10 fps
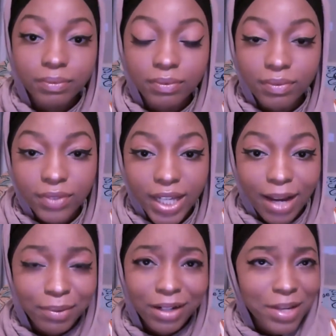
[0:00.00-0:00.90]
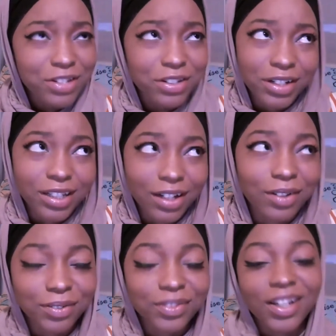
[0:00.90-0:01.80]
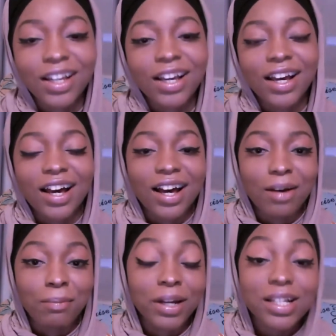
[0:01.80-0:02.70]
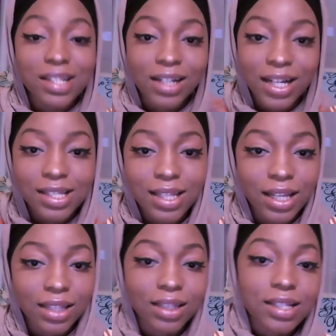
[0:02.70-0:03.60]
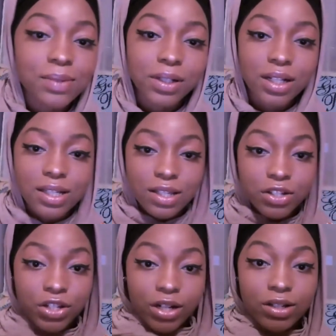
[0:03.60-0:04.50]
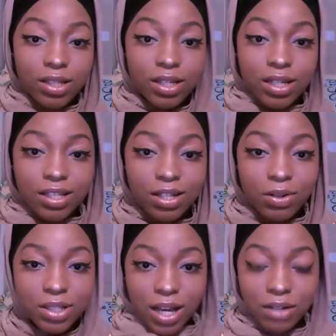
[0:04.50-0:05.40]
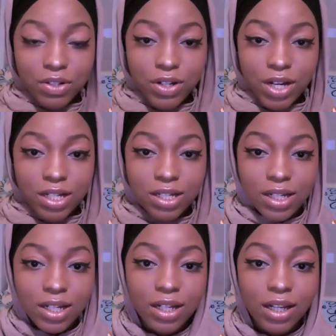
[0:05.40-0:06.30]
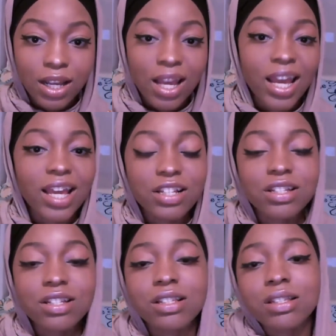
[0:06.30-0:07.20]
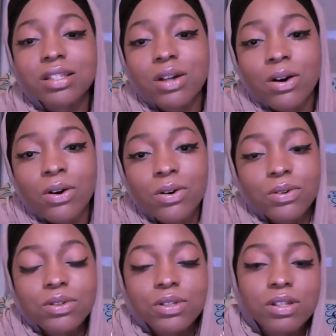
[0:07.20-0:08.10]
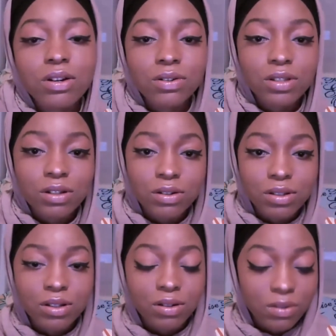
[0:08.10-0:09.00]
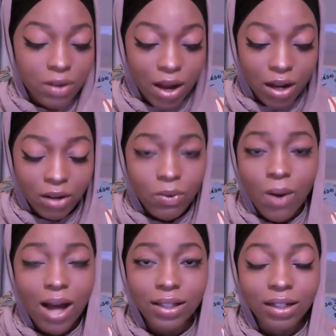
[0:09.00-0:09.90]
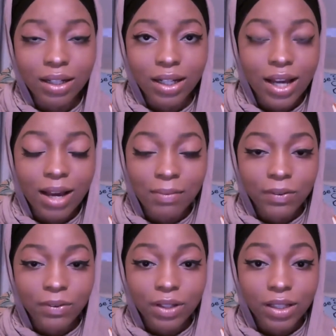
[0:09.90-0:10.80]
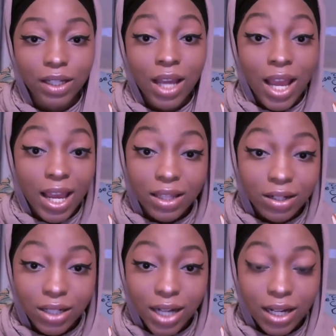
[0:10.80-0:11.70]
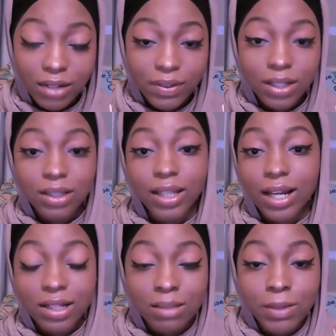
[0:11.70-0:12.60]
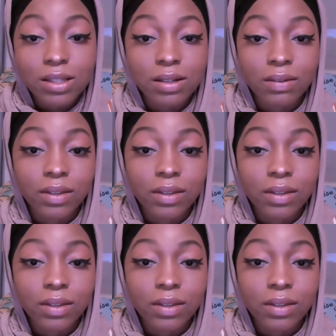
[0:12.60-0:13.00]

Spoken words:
Yeah, I'm gonna measure it though. But it's a nice length. This one is the jersey, so it's kind of stretchy, and it's just so quality. I mean, really, and they're not even that expensive.